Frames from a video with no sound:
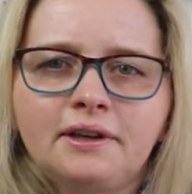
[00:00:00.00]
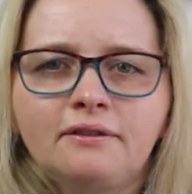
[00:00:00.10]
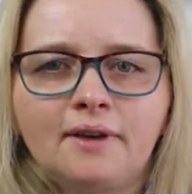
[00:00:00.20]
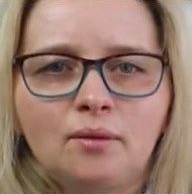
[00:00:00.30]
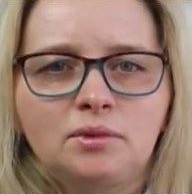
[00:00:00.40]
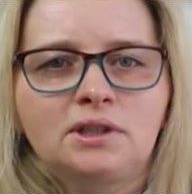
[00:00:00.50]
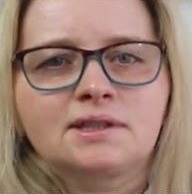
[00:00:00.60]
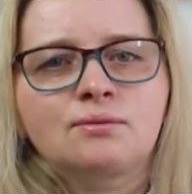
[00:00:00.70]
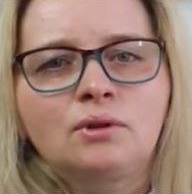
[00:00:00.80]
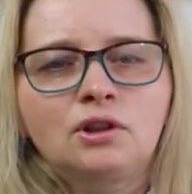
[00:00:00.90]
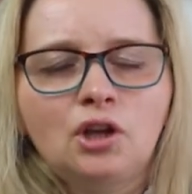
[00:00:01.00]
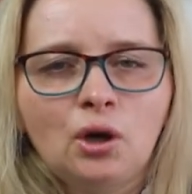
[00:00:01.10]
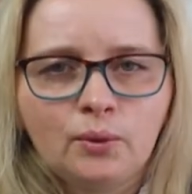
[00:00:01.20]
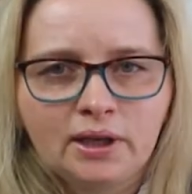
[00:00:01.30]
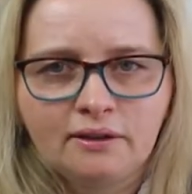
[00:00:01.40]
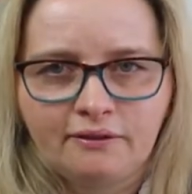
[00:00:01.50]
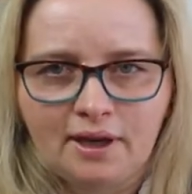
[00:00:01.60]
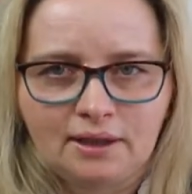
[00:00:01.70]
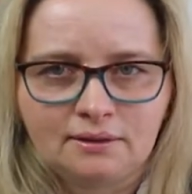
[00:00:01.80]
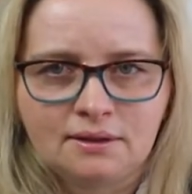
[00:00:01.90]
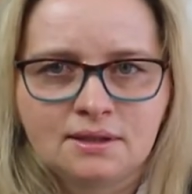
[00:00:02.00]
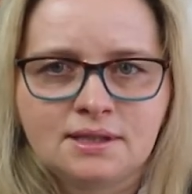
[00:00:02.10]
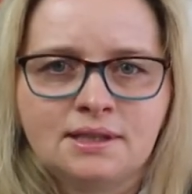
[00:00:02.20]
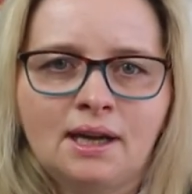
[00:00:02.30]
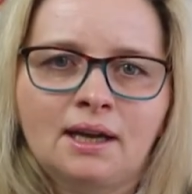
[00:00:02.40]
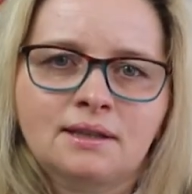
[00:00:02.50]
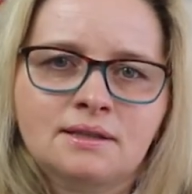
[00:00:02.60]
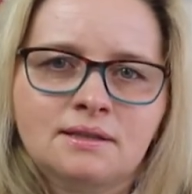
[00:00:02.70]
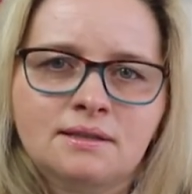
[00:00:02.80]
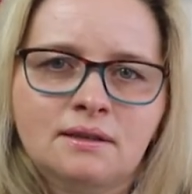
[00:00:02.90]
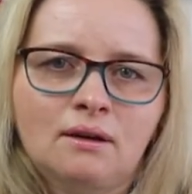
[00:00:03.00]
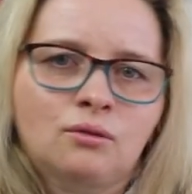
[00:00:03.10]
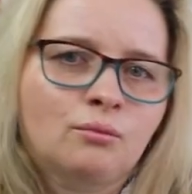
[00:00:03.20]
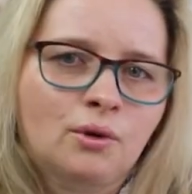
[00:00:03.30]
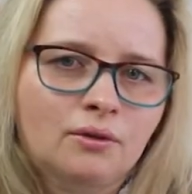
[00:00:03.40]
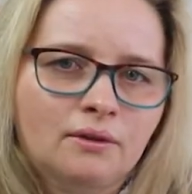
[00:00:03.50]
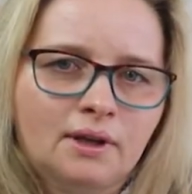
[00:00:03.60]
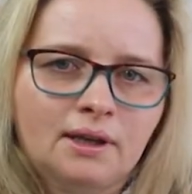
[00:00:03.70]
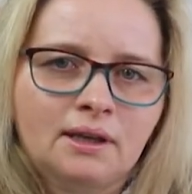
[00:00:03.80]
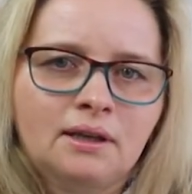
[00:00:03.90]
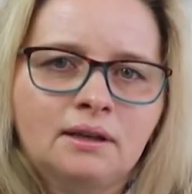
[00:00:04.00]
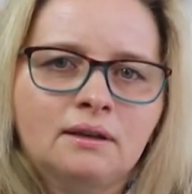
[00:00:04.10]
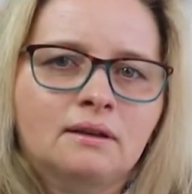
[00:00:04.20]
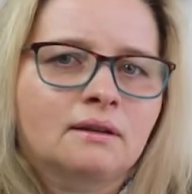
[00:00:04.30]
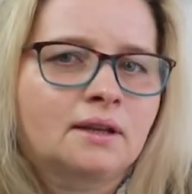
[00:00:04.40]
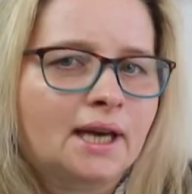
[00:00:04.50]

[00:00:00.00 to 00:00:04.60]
and families will know in advance that on Monday, the